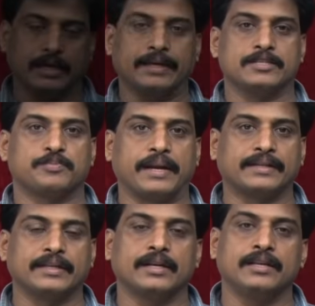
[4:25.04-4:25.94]
Yeah guys,
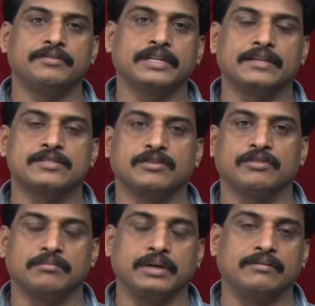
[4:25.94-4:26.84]
practically we can see
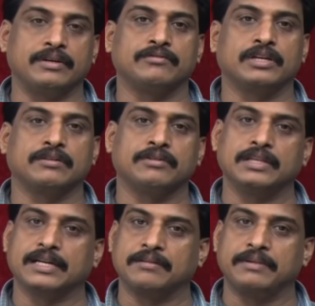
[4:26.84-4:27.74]
one by one whatever
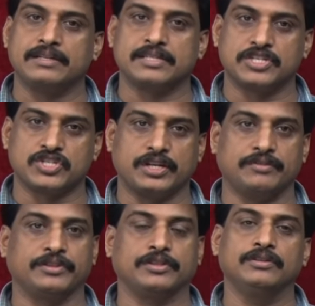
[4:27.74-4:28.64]
the commands I
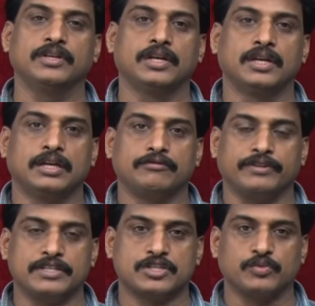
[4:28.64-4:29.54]
shared with you.
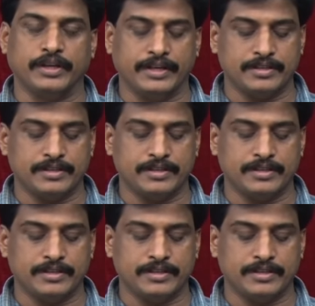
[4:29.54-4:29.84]
First one